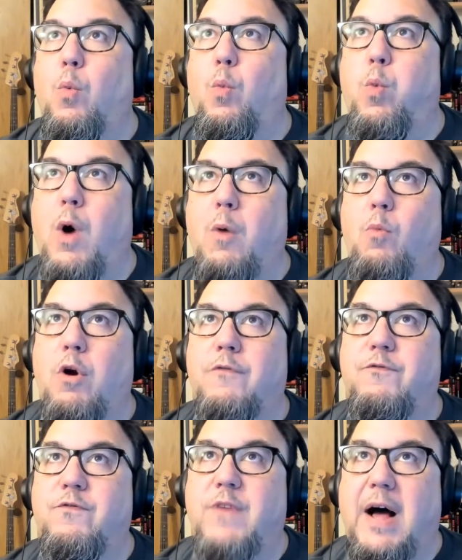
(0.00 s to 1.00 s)
What we're
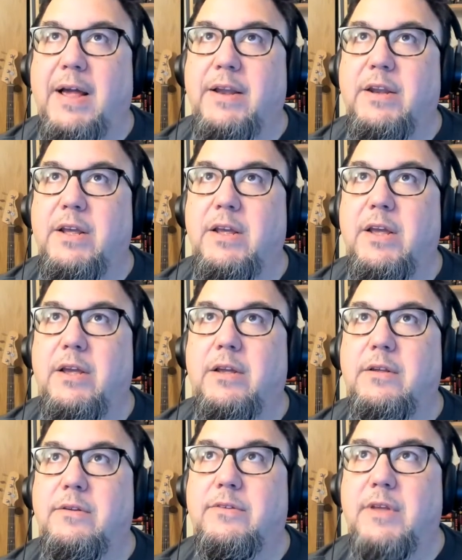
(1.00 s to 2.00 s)
finding
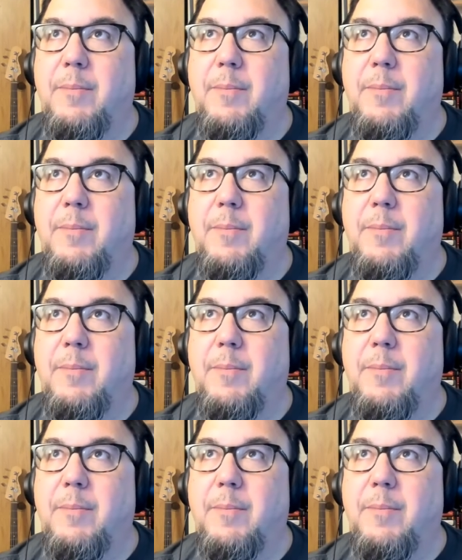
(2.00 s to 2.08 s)
is,